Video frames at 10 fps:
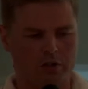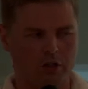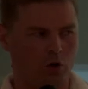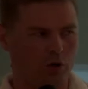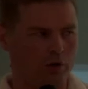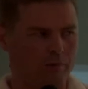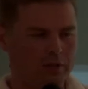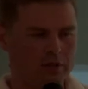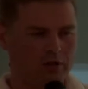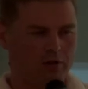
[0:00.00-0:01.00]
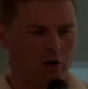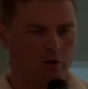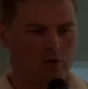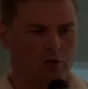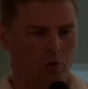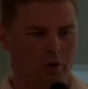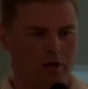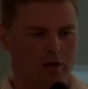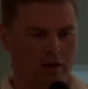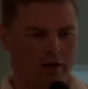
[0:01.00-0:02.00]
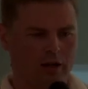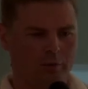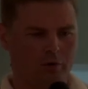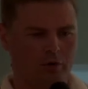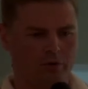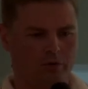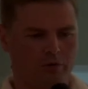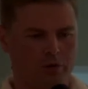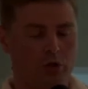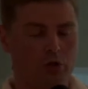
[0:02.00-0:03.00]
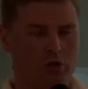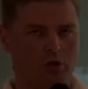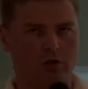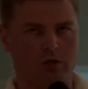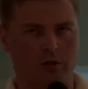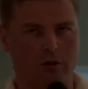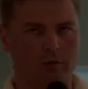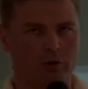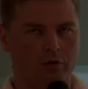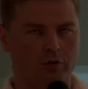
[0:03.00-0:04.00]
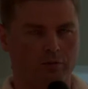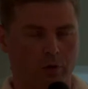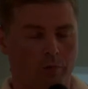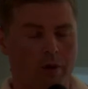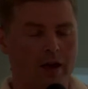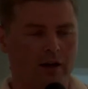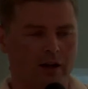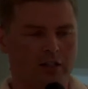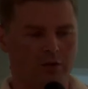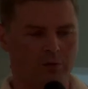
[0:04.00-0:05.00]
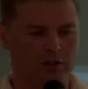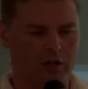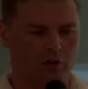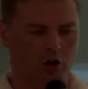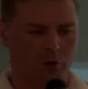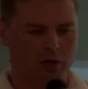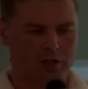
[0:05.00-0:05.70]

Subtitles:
So your business grows when the number of users, the number of paying customers are growing.